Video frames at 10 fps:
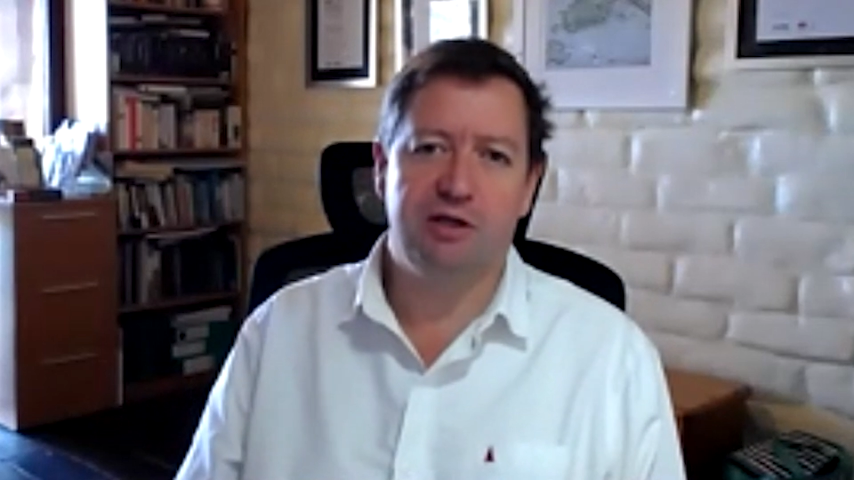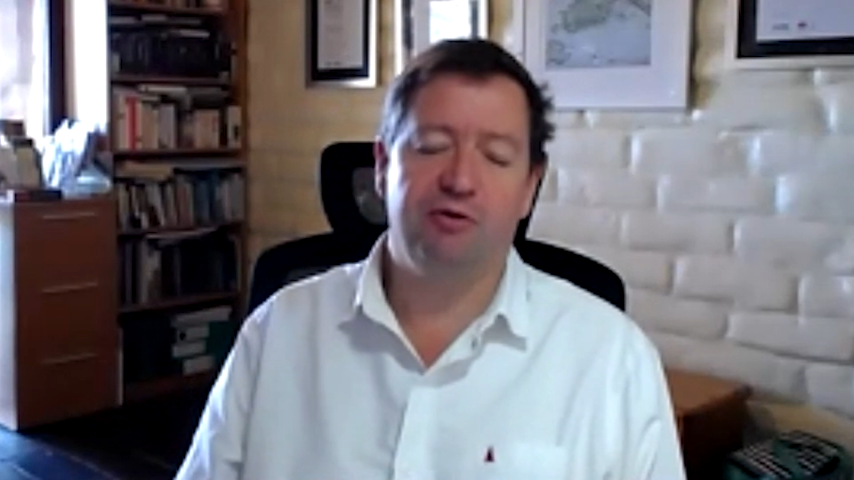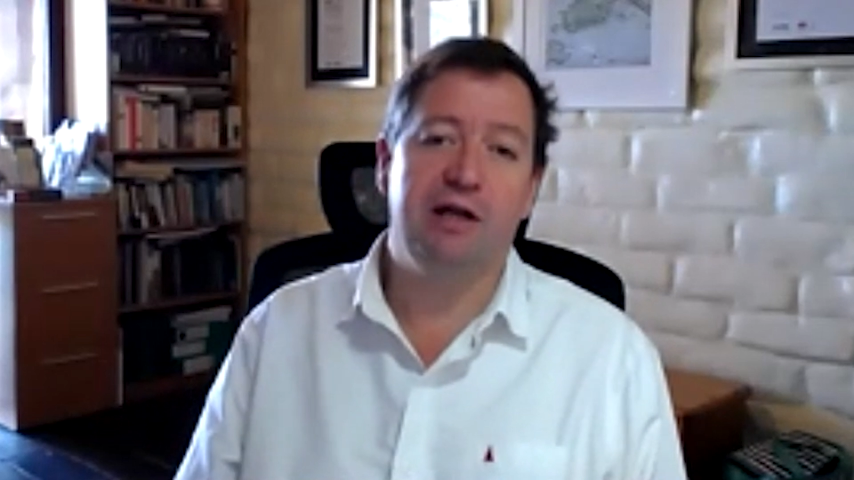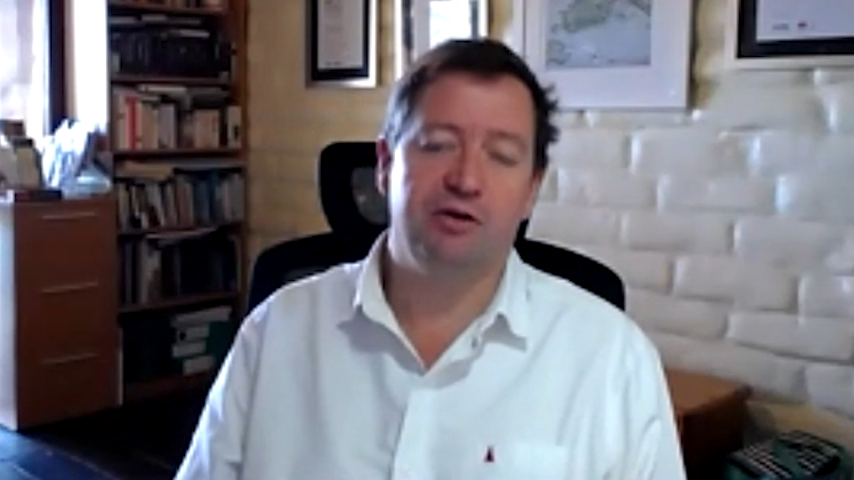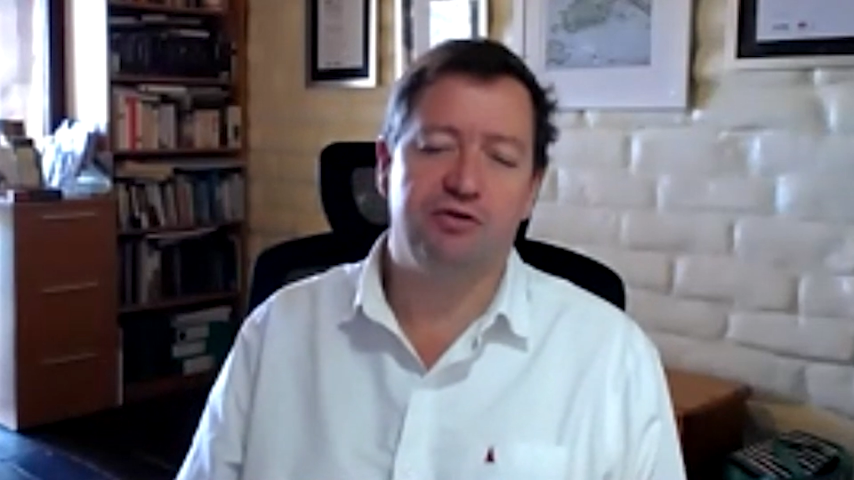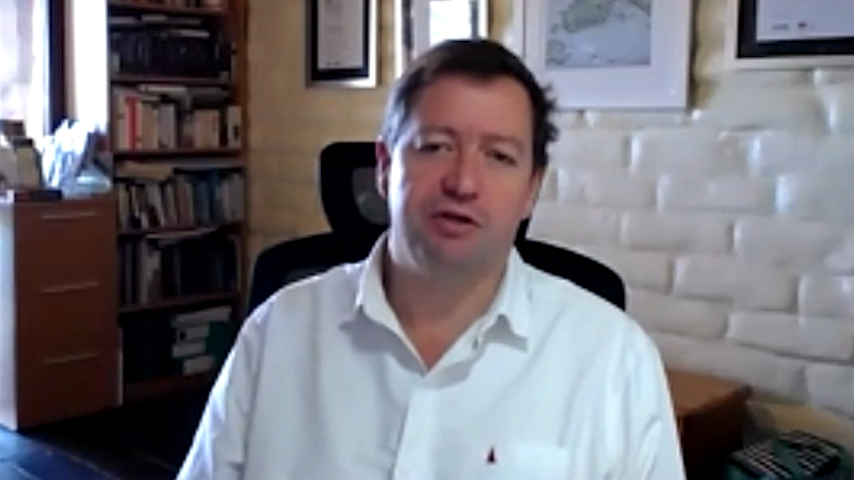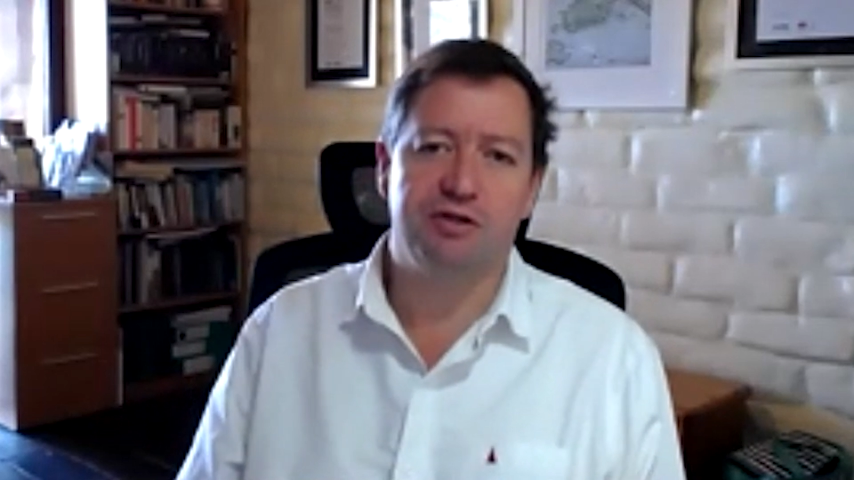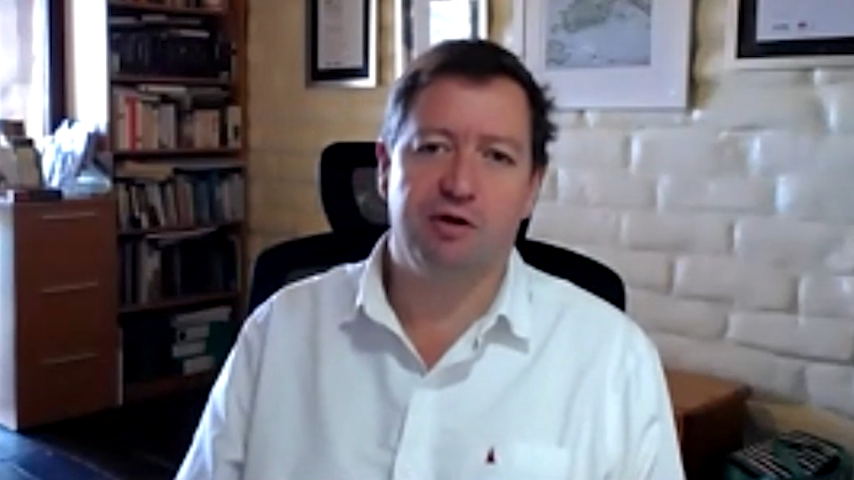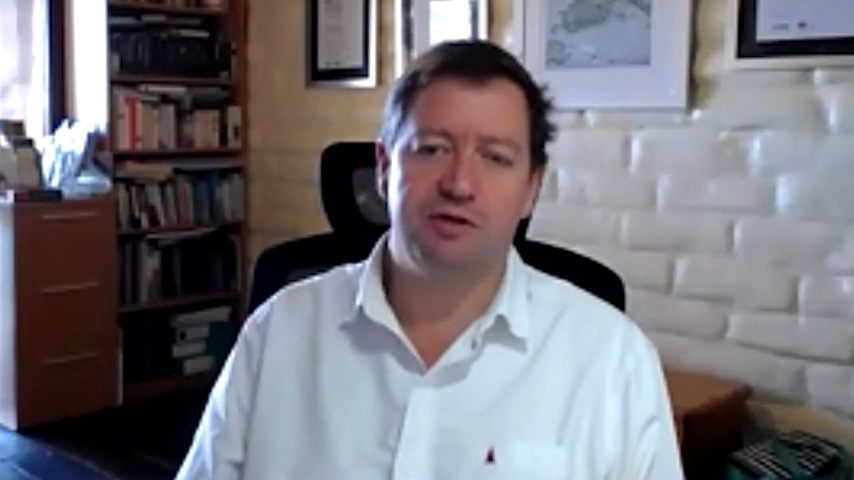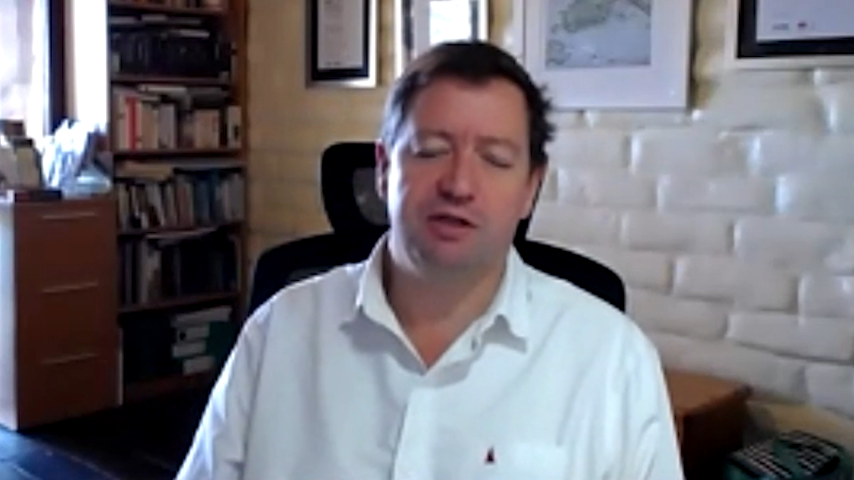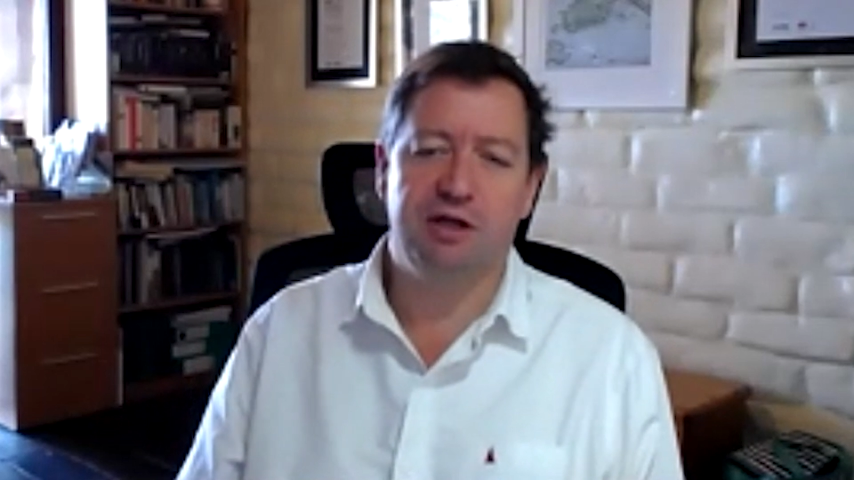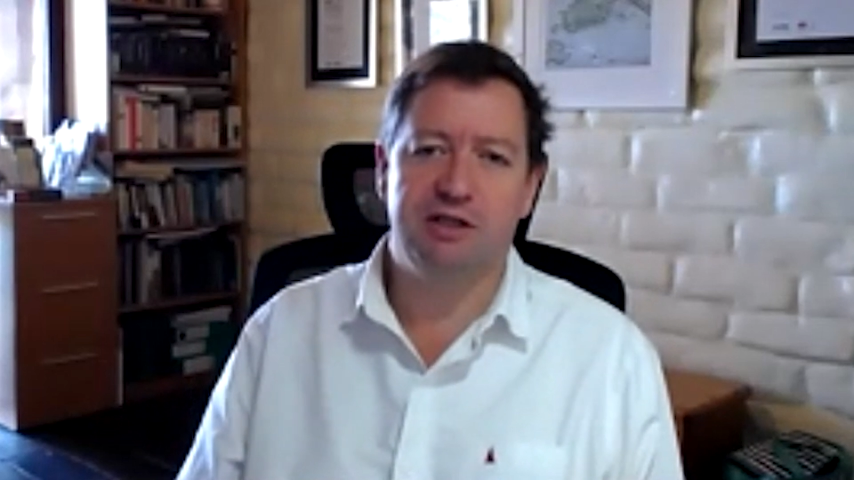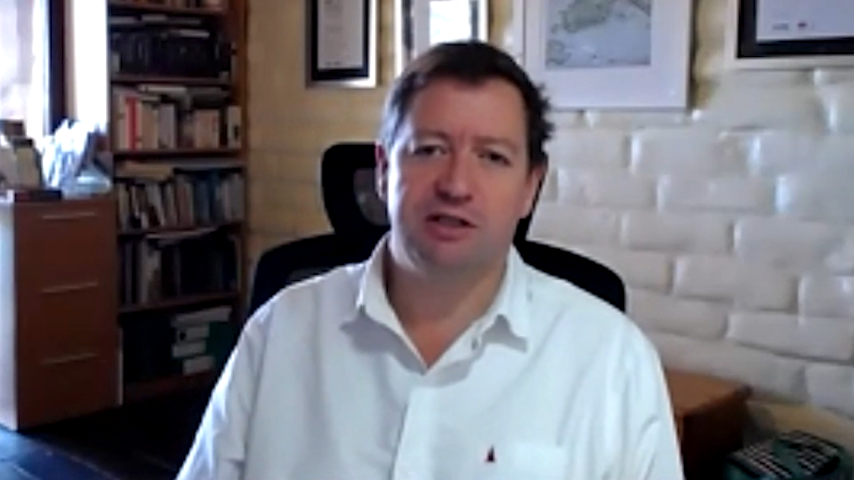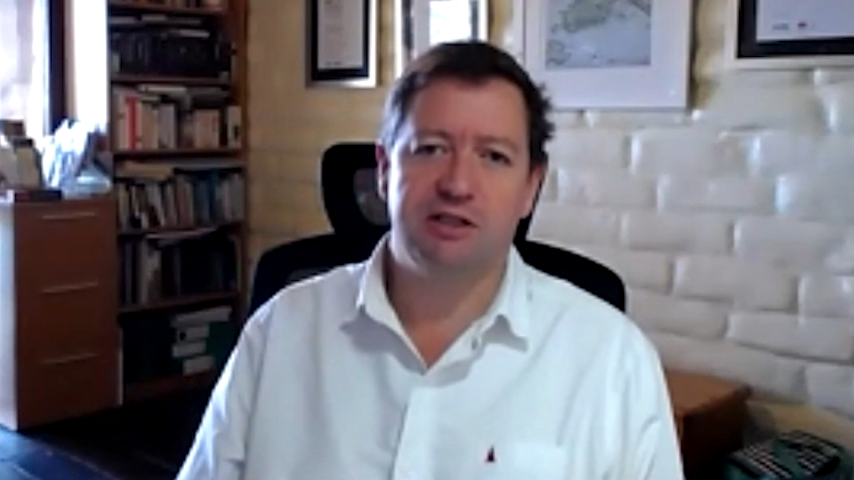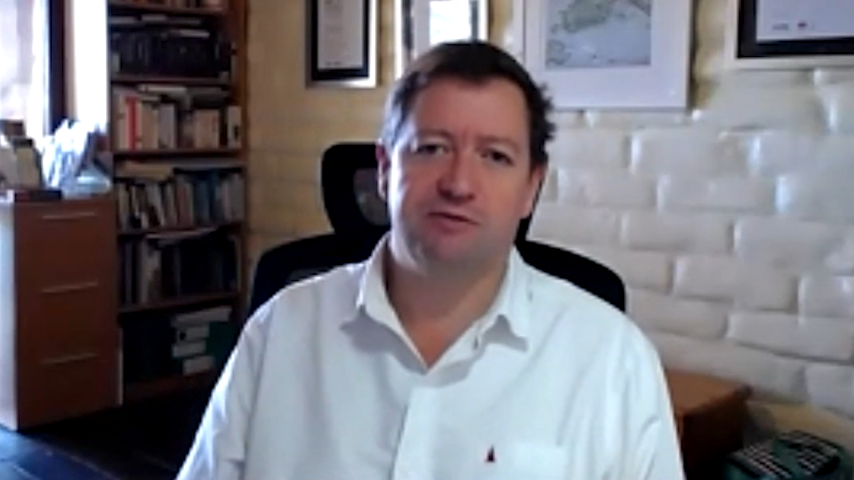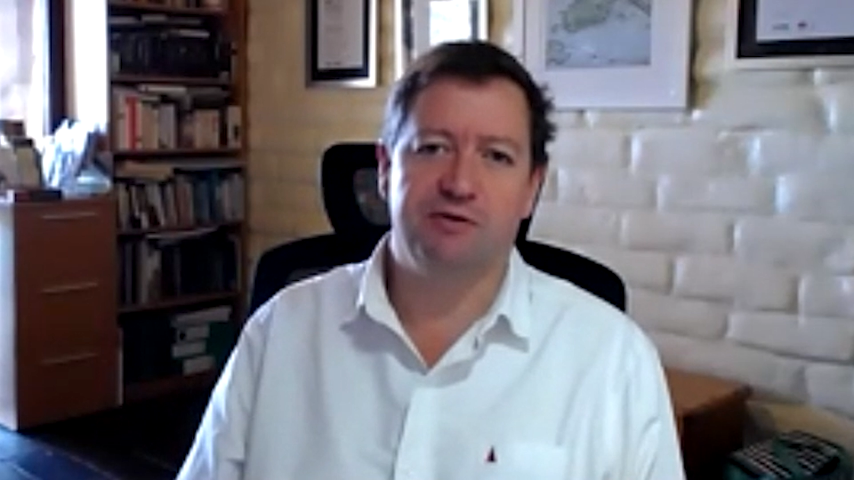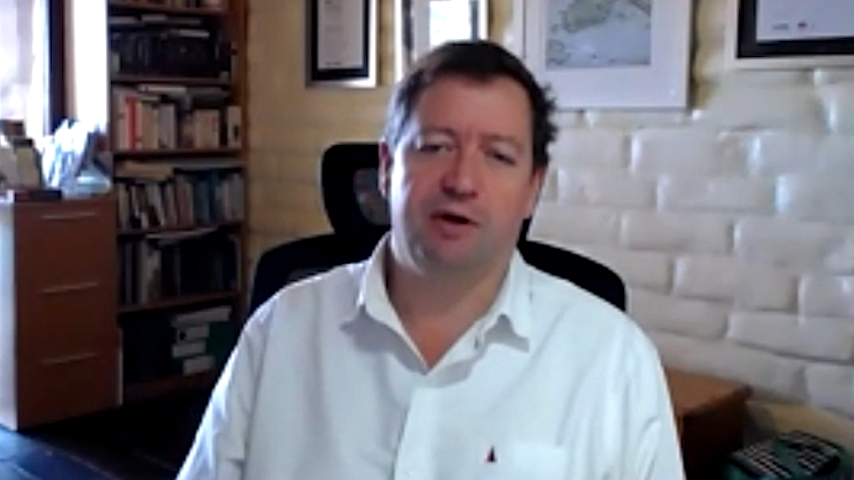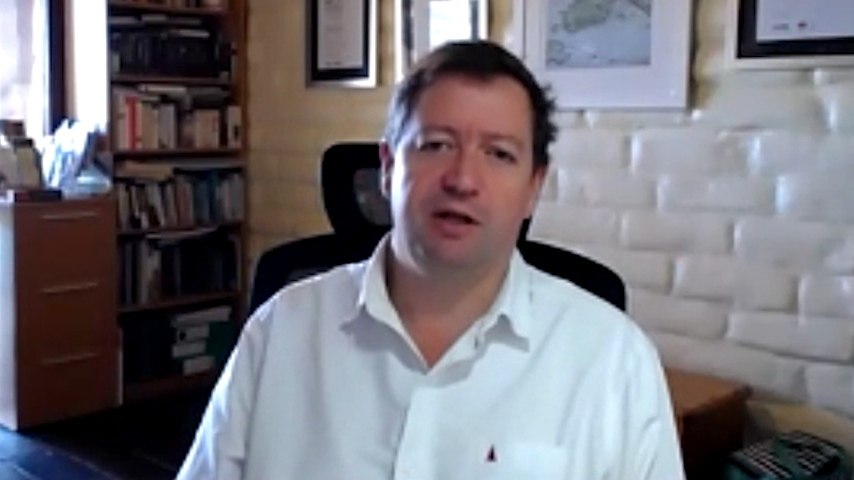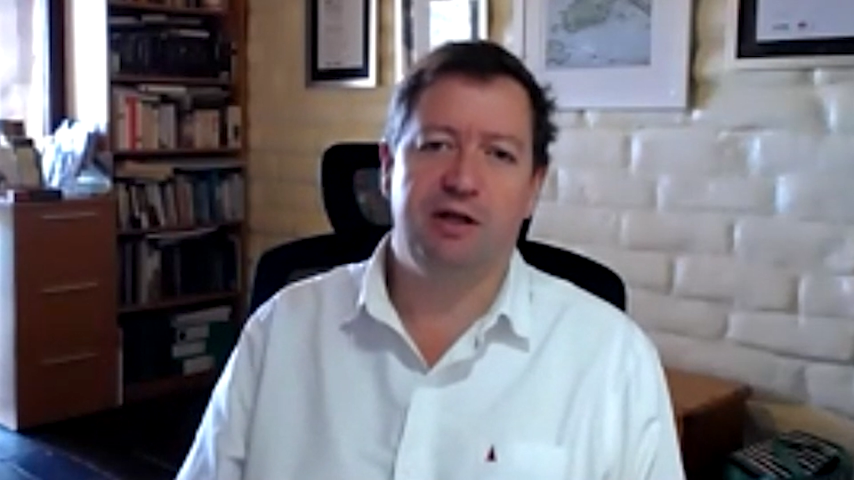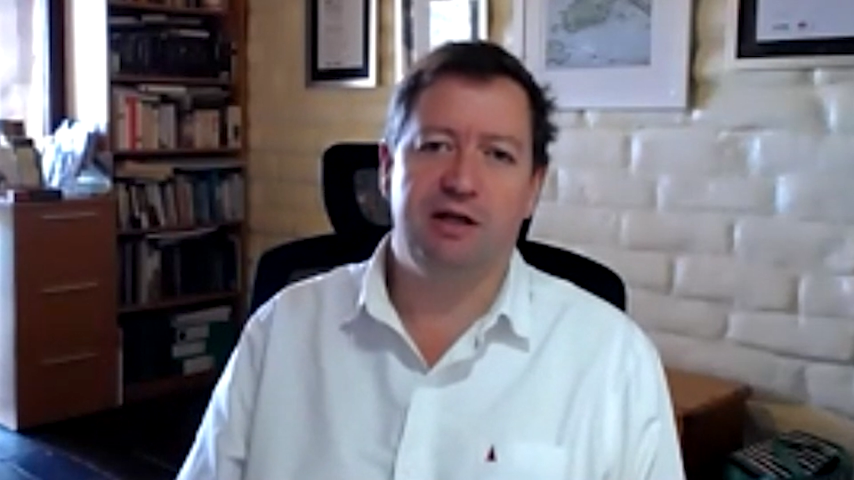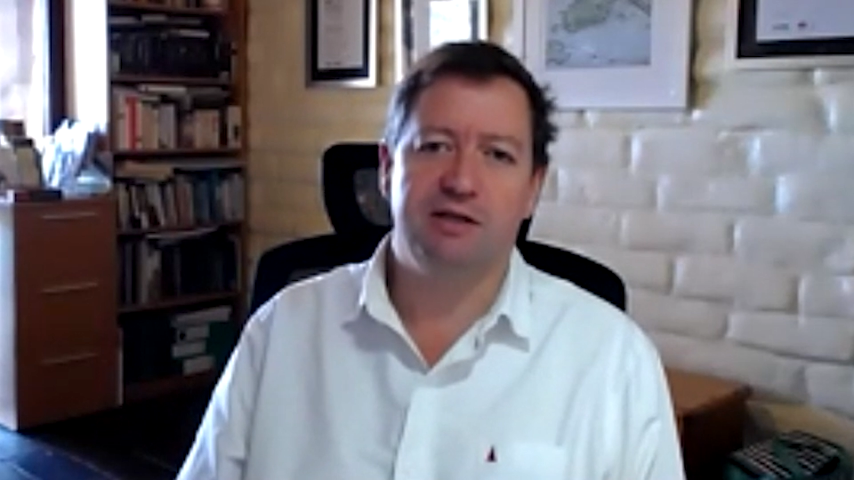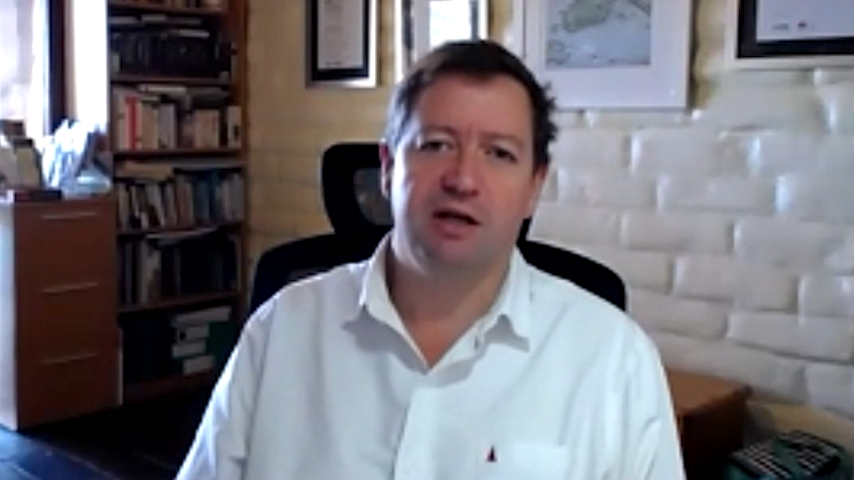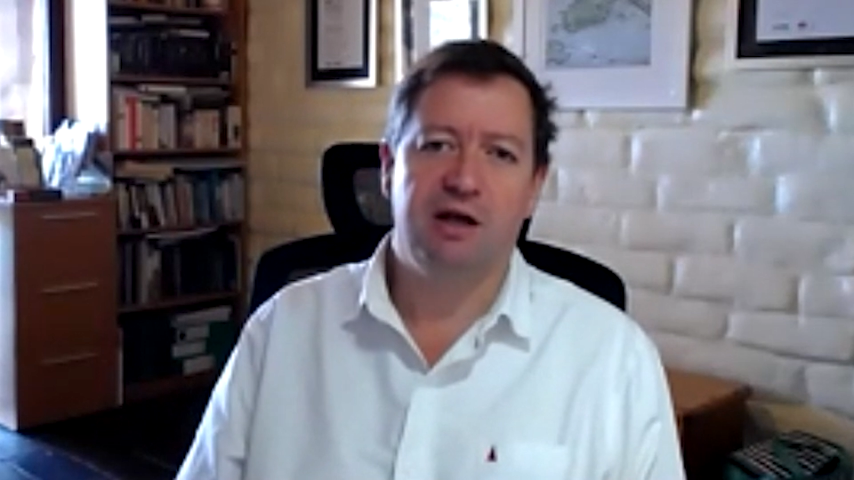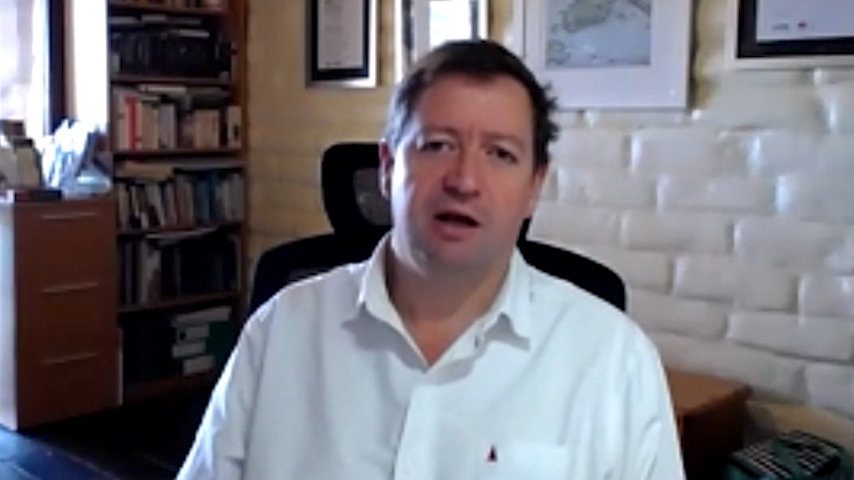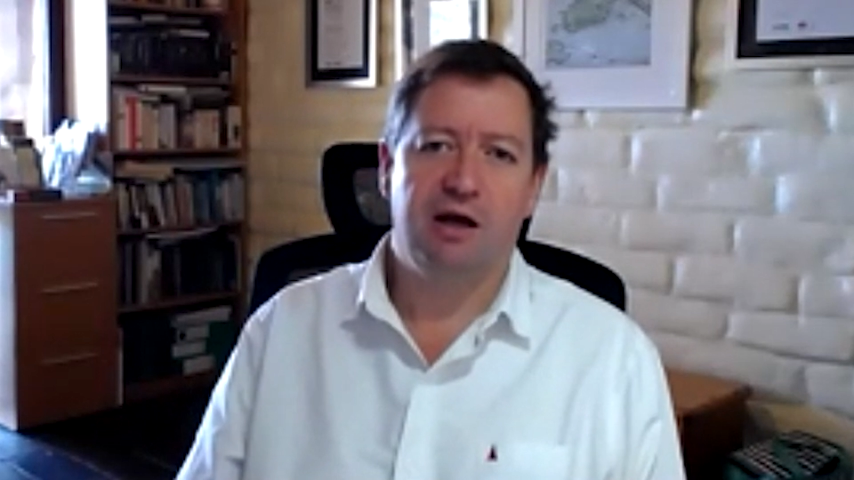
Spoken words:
marine industry associations for 20 years.